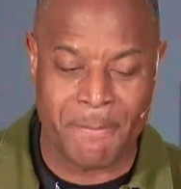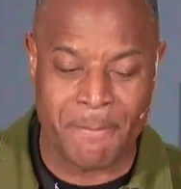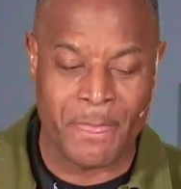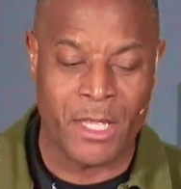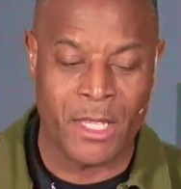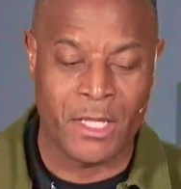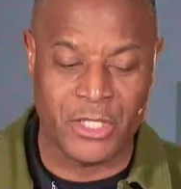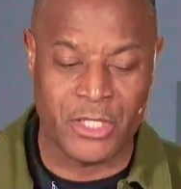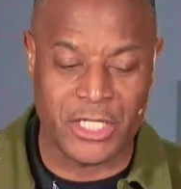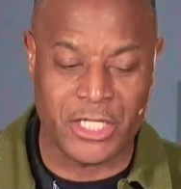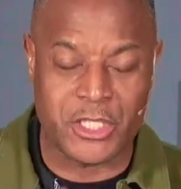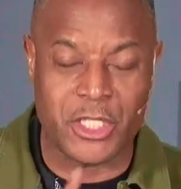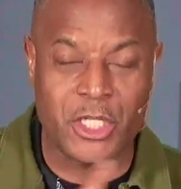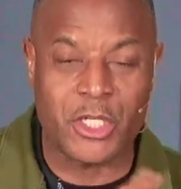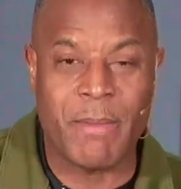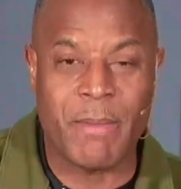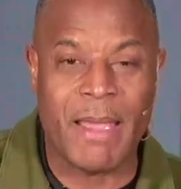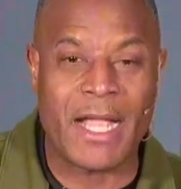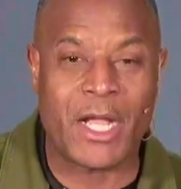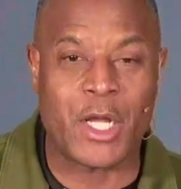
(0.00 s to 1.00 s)
Let's look
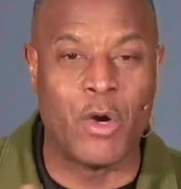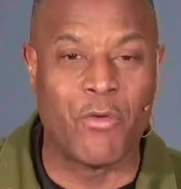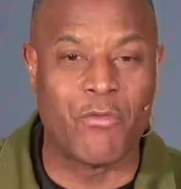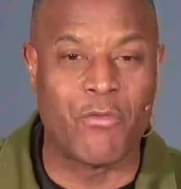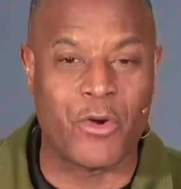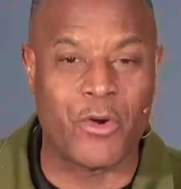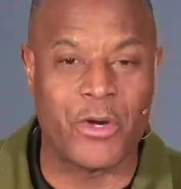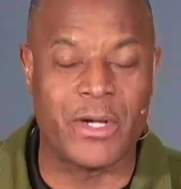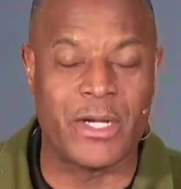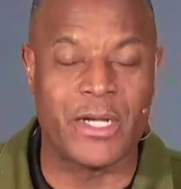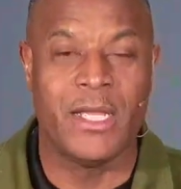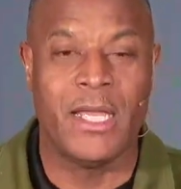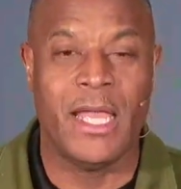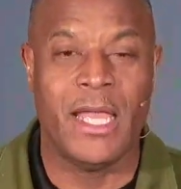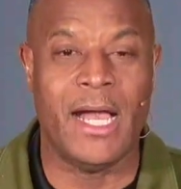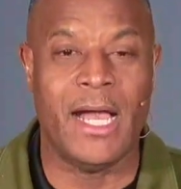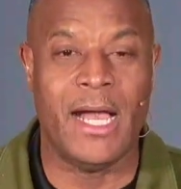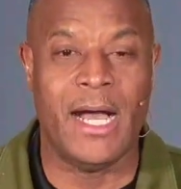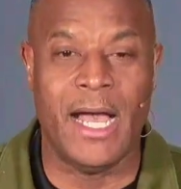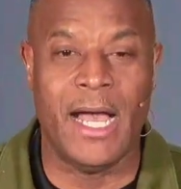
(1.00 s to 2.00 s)
back over
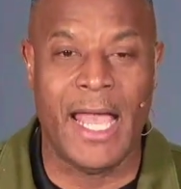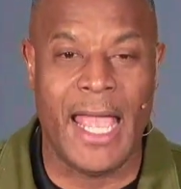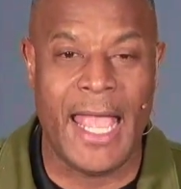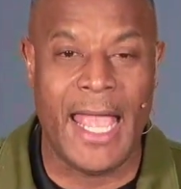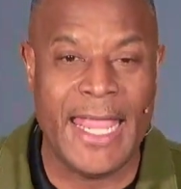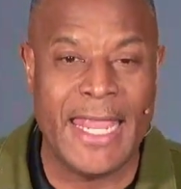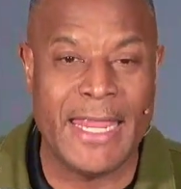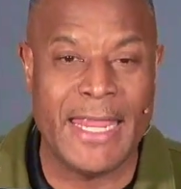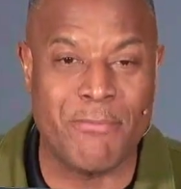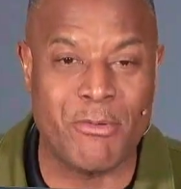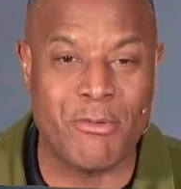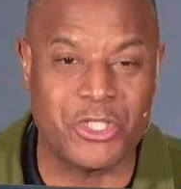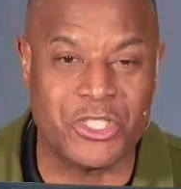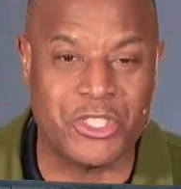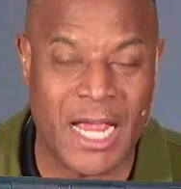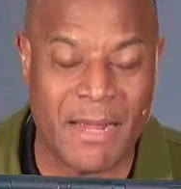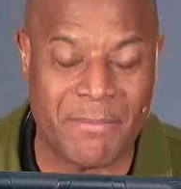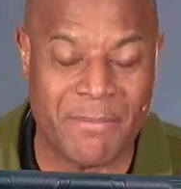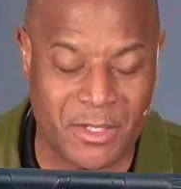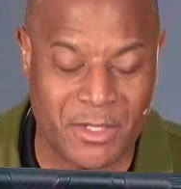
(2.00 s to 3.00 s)
uh, uh, at Hebrews
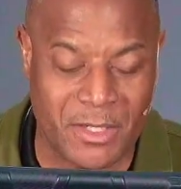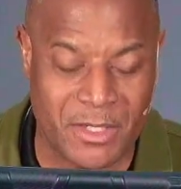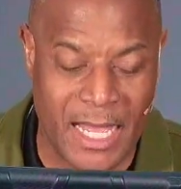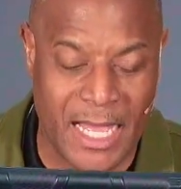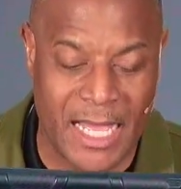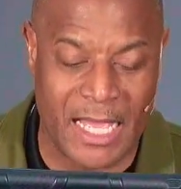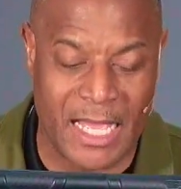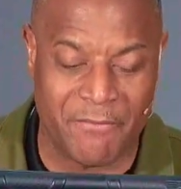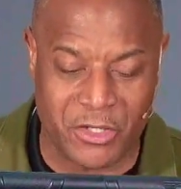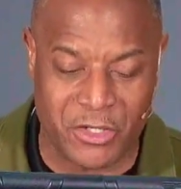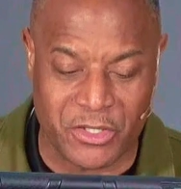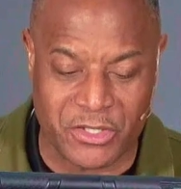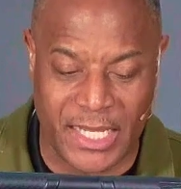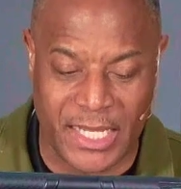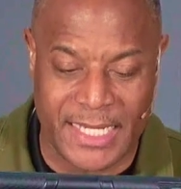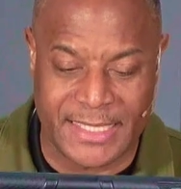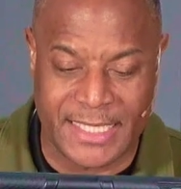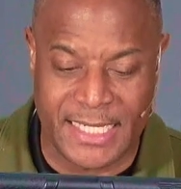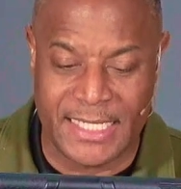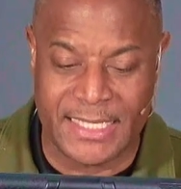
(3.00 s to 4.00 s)
chapter 9, verse
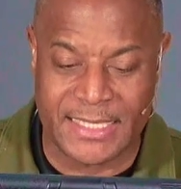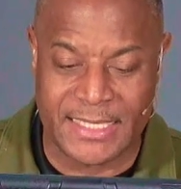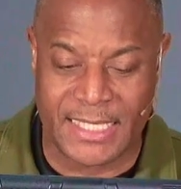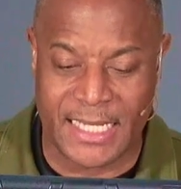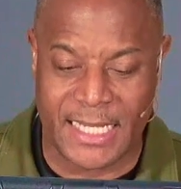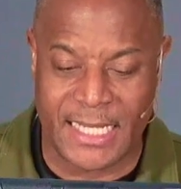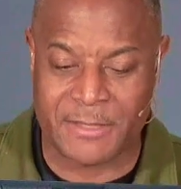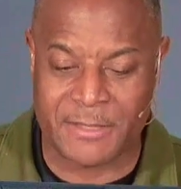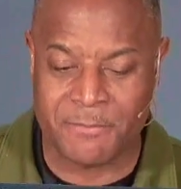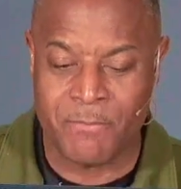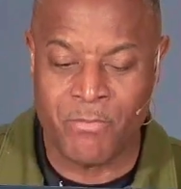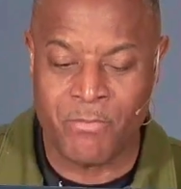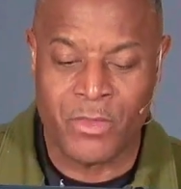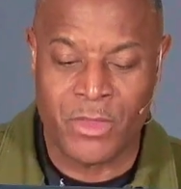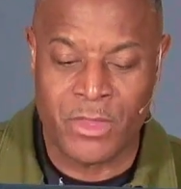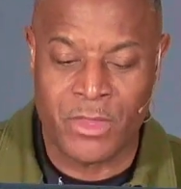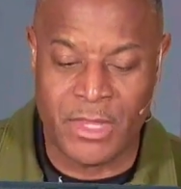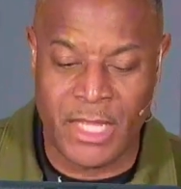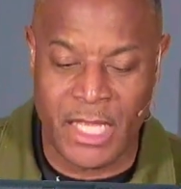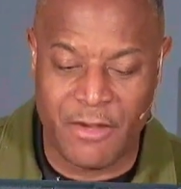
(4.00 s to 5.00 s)
18 says,
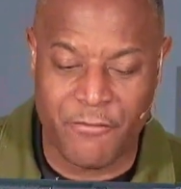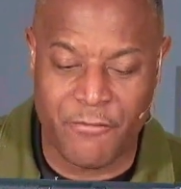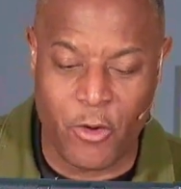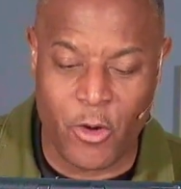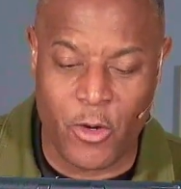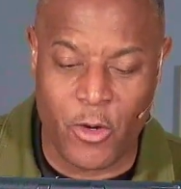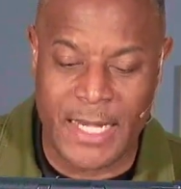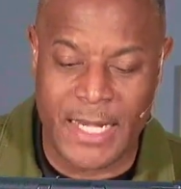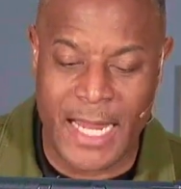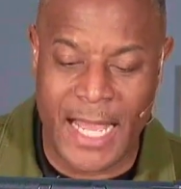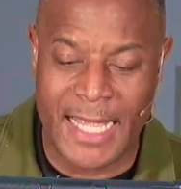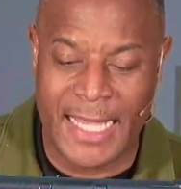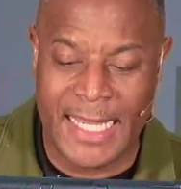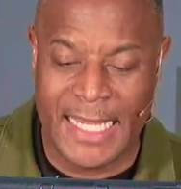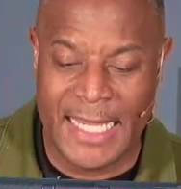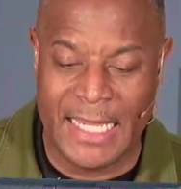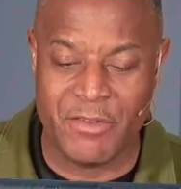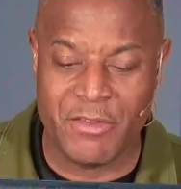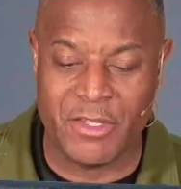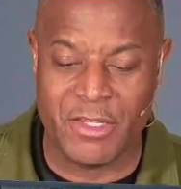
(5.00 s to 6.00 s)
Therefore, not
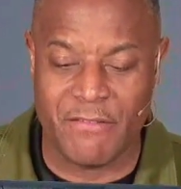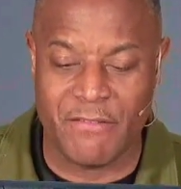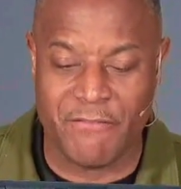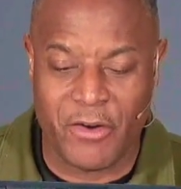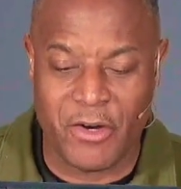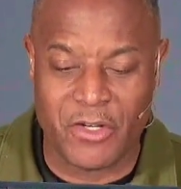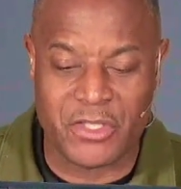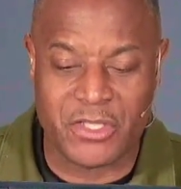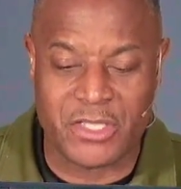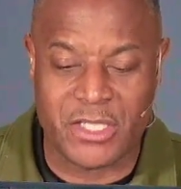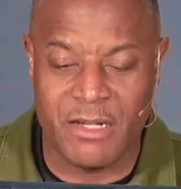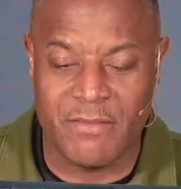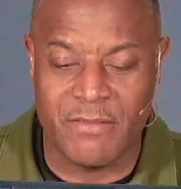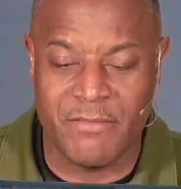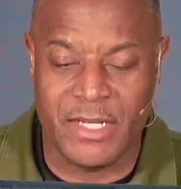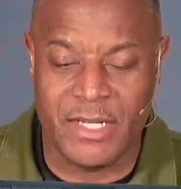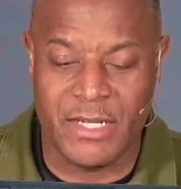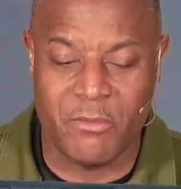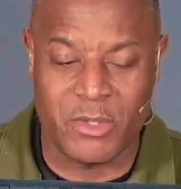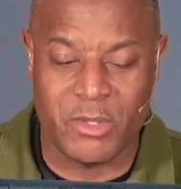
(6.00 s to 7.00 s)
even the first
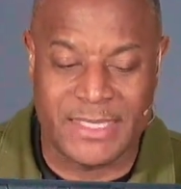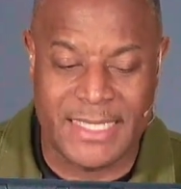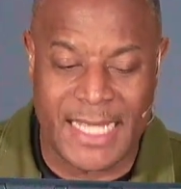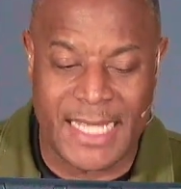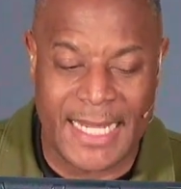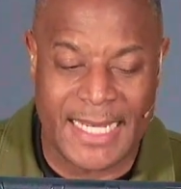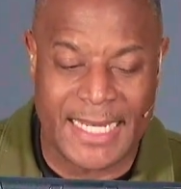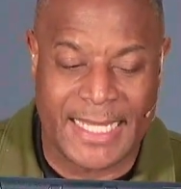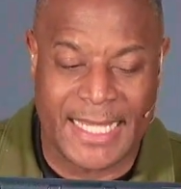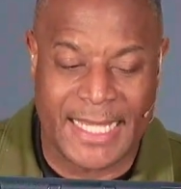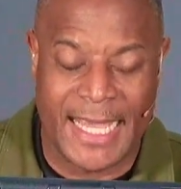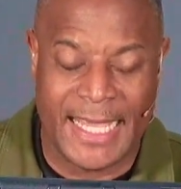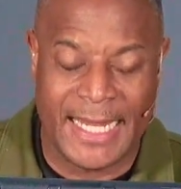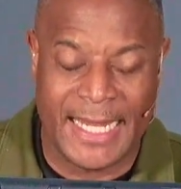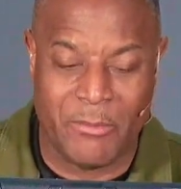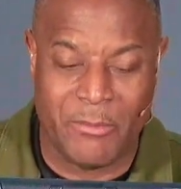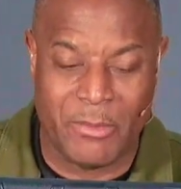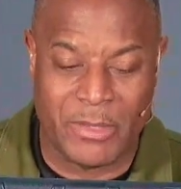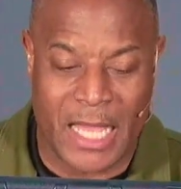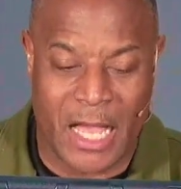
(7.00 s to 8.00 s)
covenant was
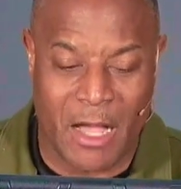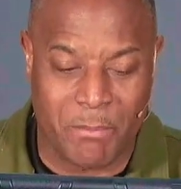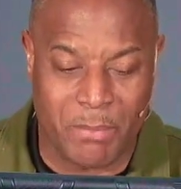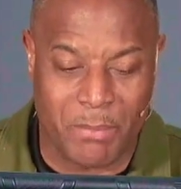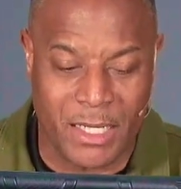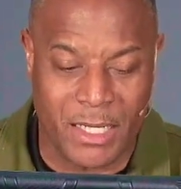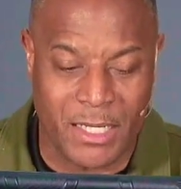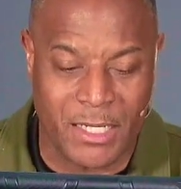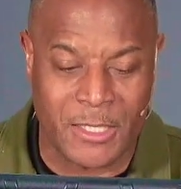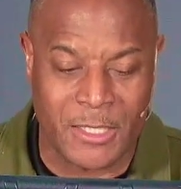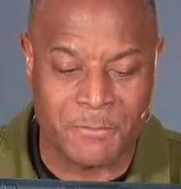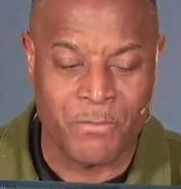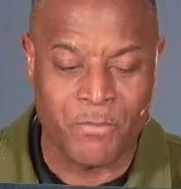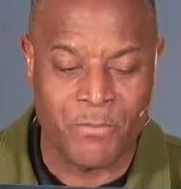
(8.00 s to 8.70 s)
dedicated without blood.